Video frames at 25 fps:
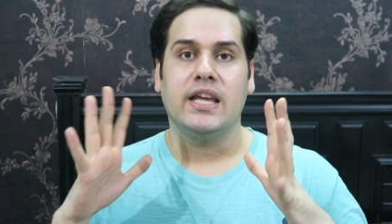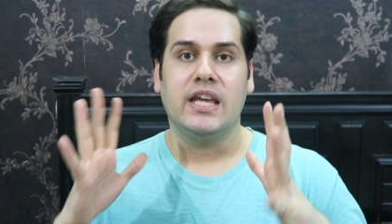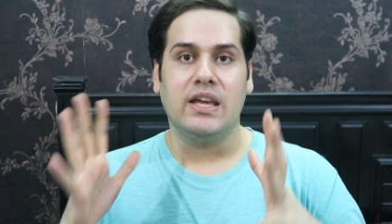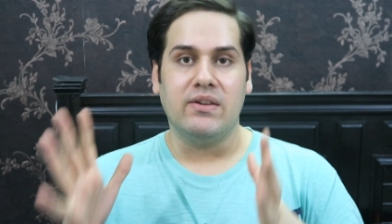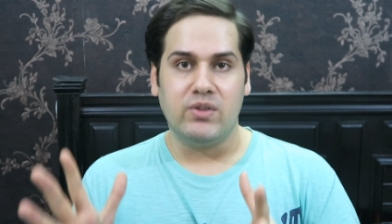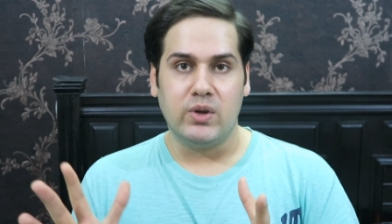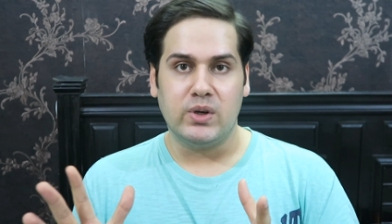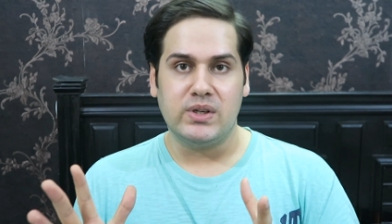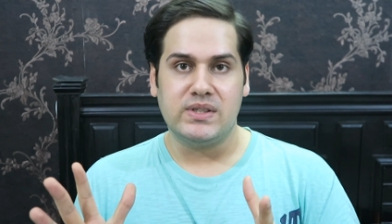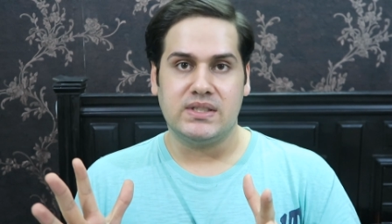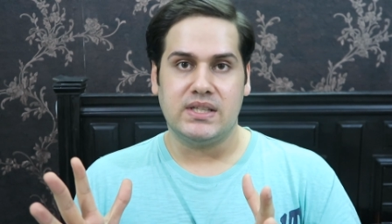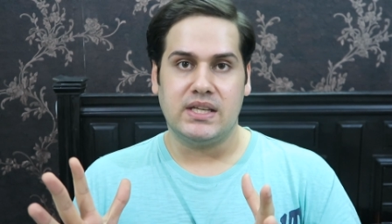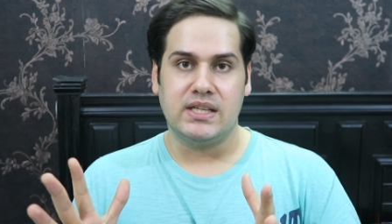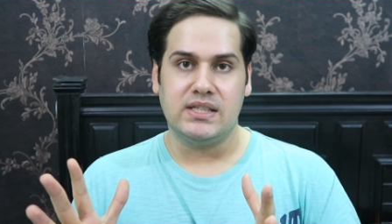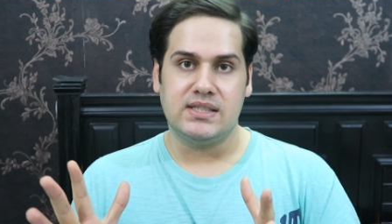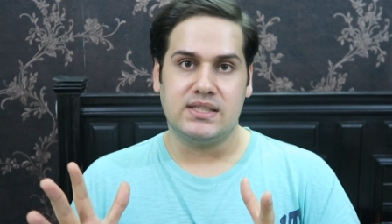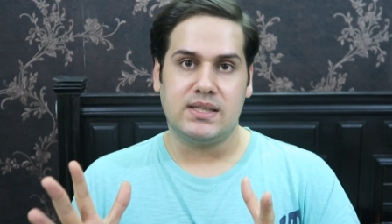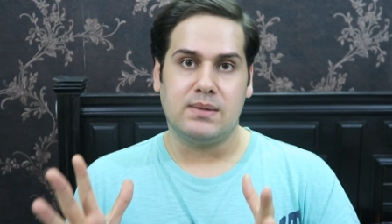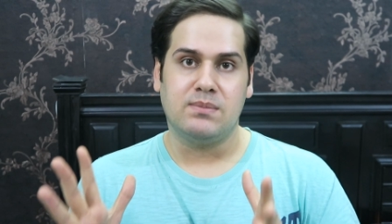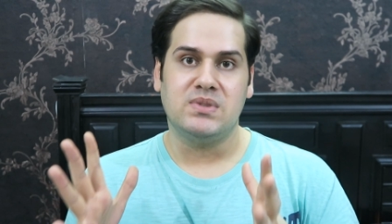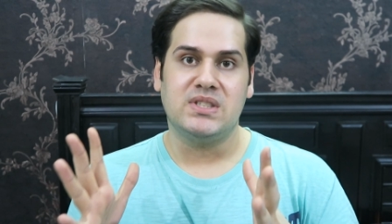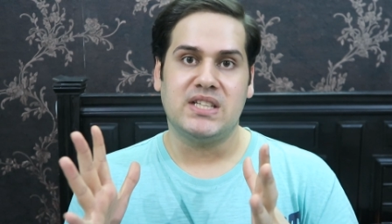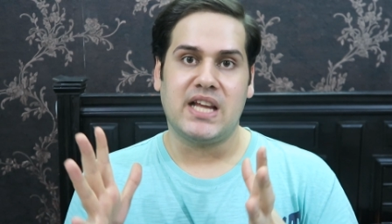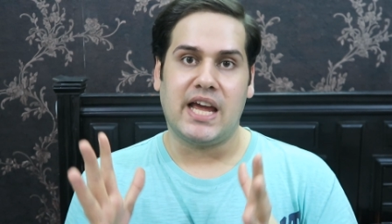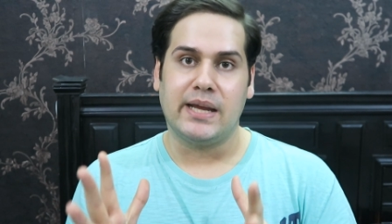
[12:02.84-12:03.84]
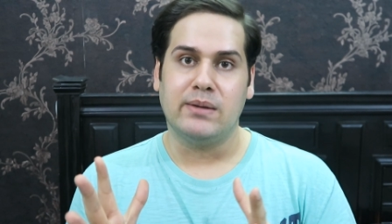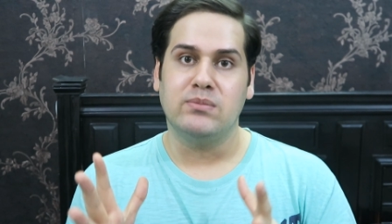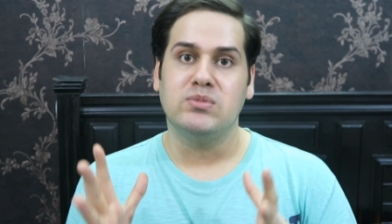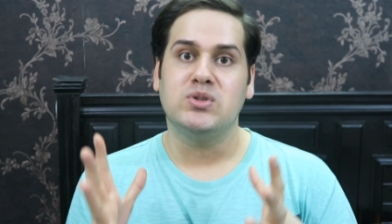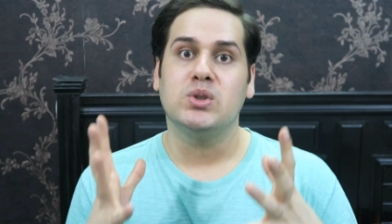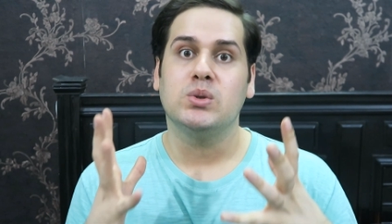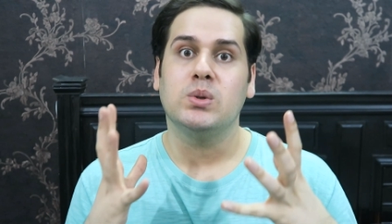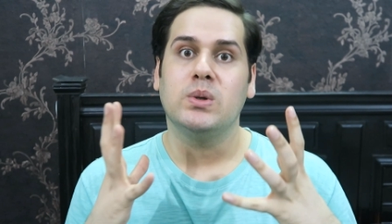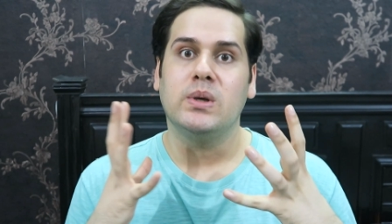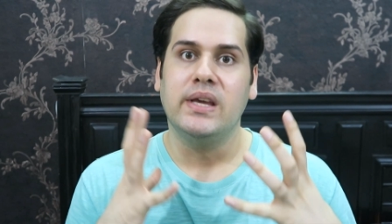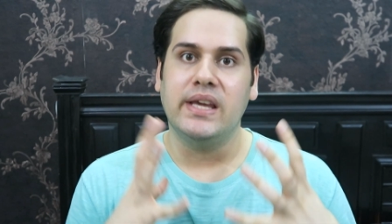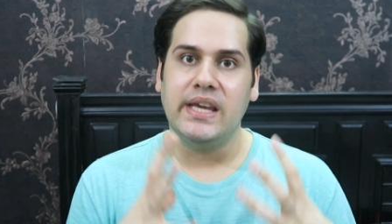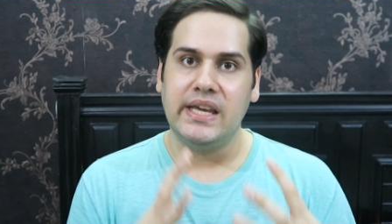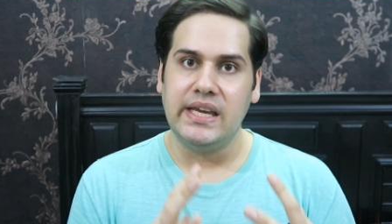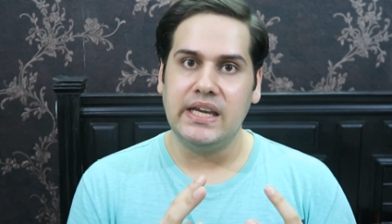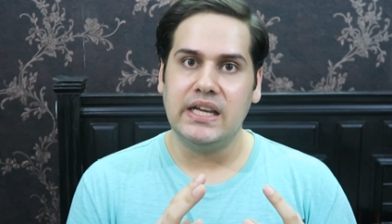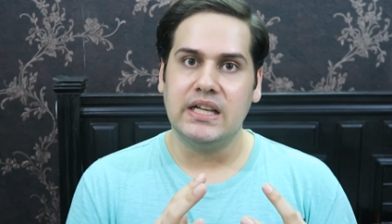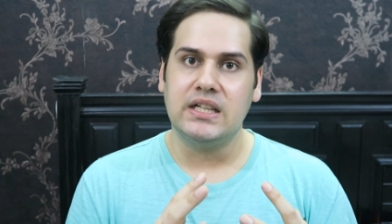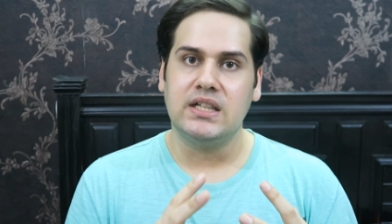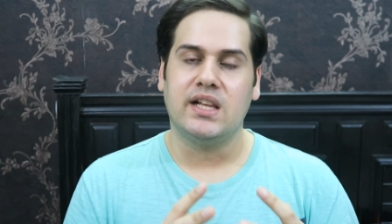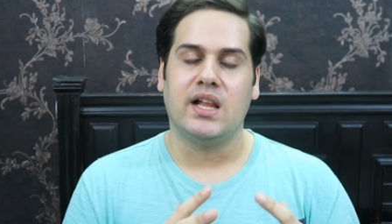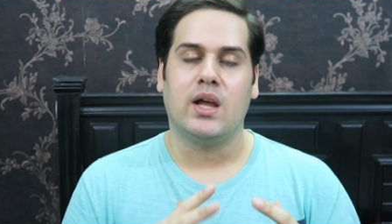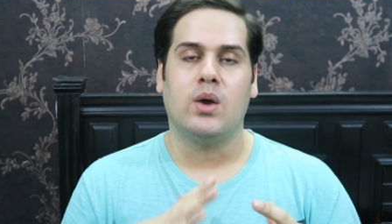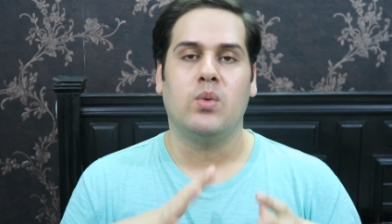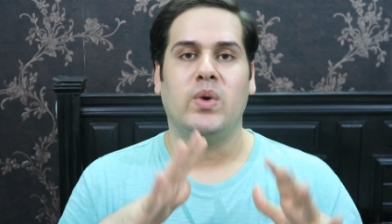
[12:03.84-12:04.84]
Give your skin some time to
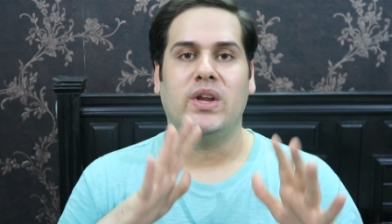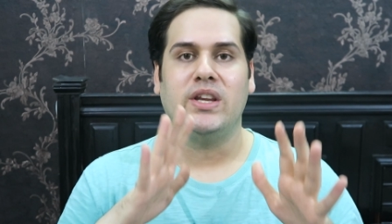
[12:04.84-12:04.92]
heal.